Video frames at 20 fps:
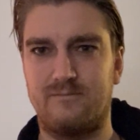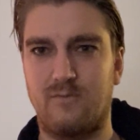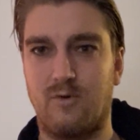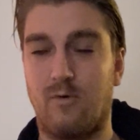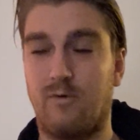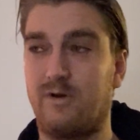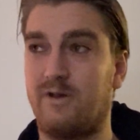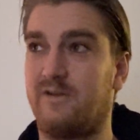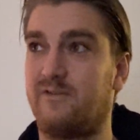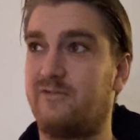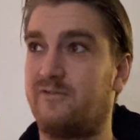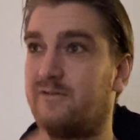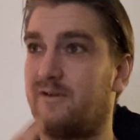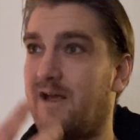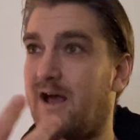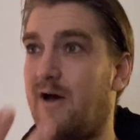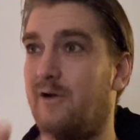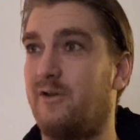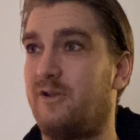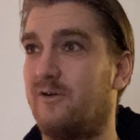Or this
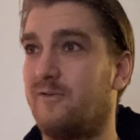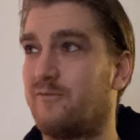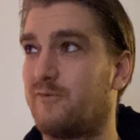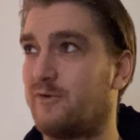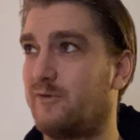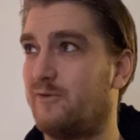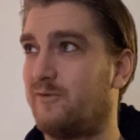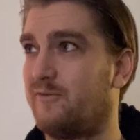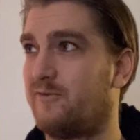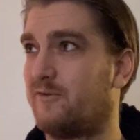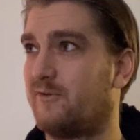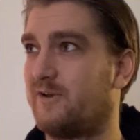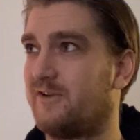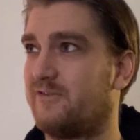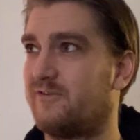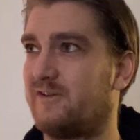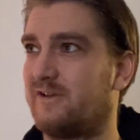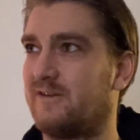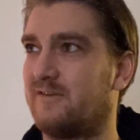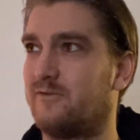audio for you, if you're
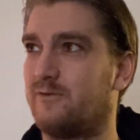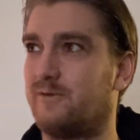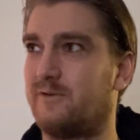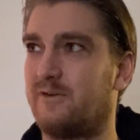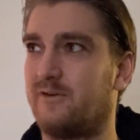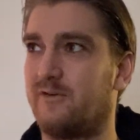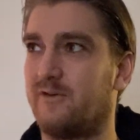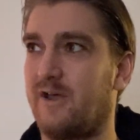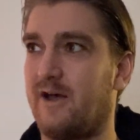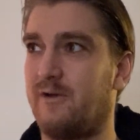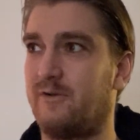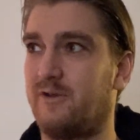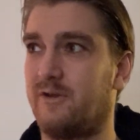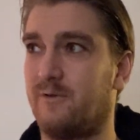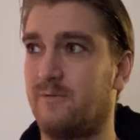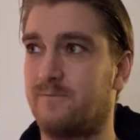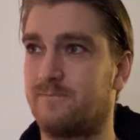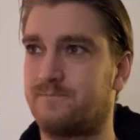listening to it on audio.